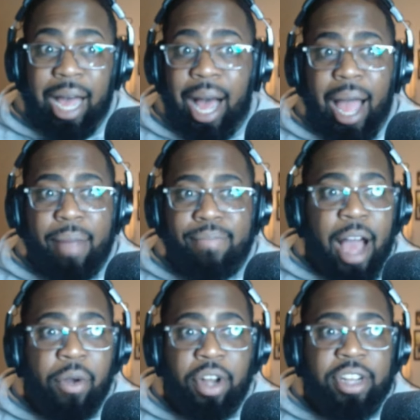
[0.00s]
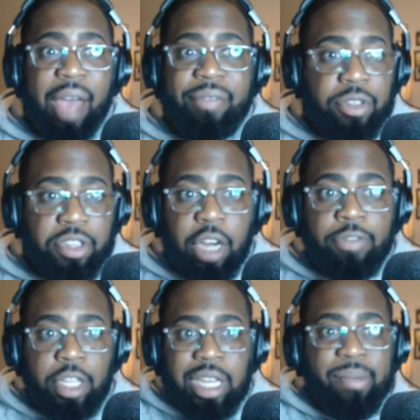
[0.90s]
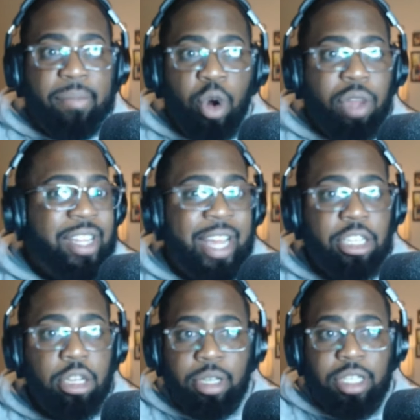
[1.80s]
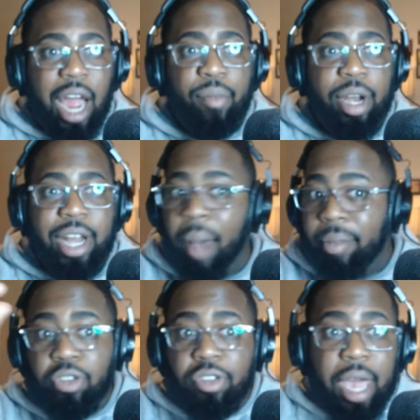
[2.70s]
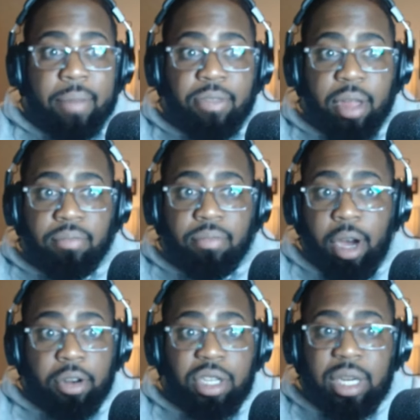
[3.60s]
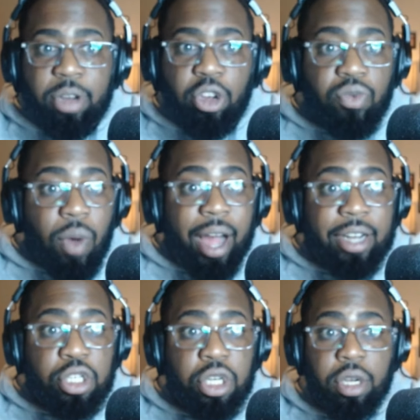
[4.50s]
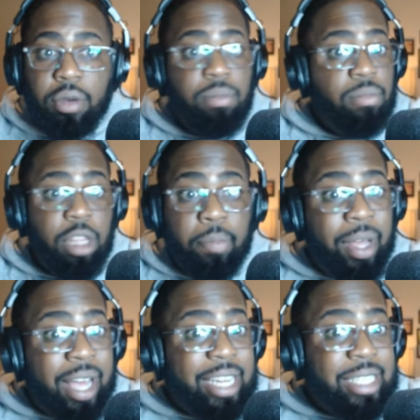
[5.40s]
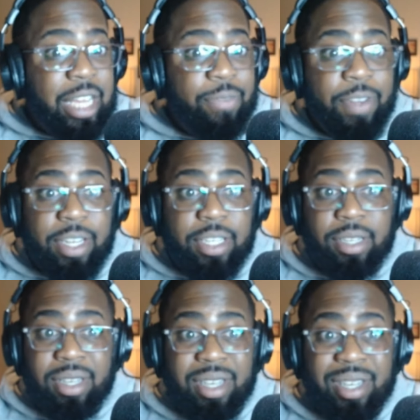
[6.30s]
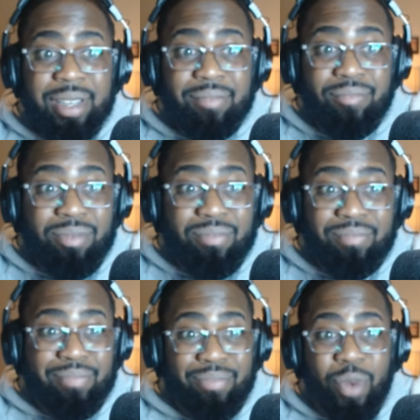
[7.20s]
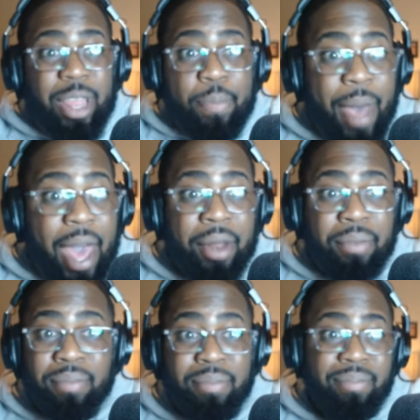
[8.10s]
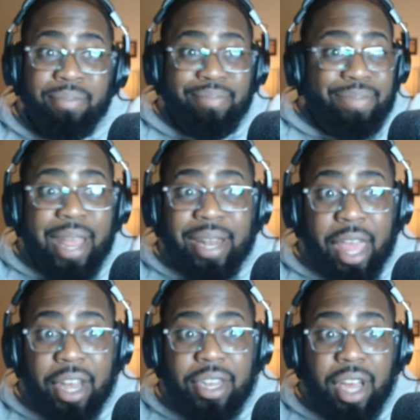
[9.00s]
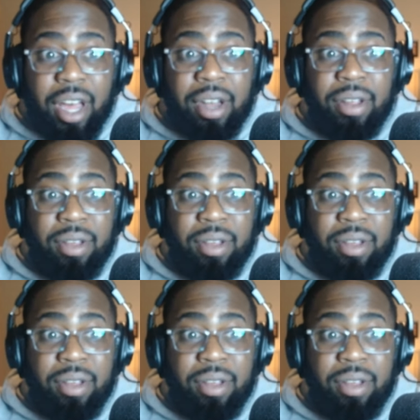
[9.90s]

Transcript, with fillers: I am not going to dive into the stuff with the team up north. That takes too much time right now. But those are games that, under Jim Knowles' watch, the Buckeyes' defense wet the bed. Didn't get it done.